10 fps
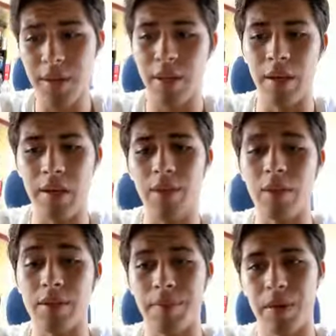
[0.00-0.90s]
It
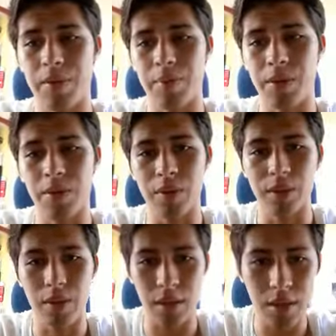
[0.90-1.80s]
was divided
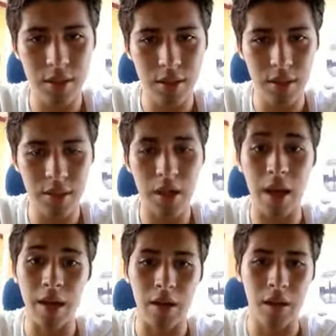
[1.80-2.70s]
between Eastern
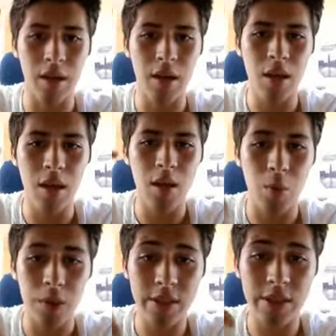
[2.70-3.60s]
and
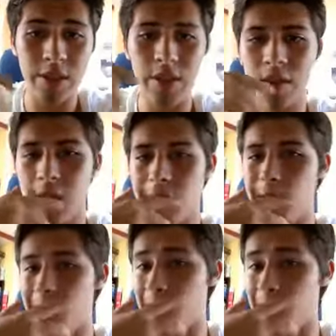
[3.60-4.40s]
Western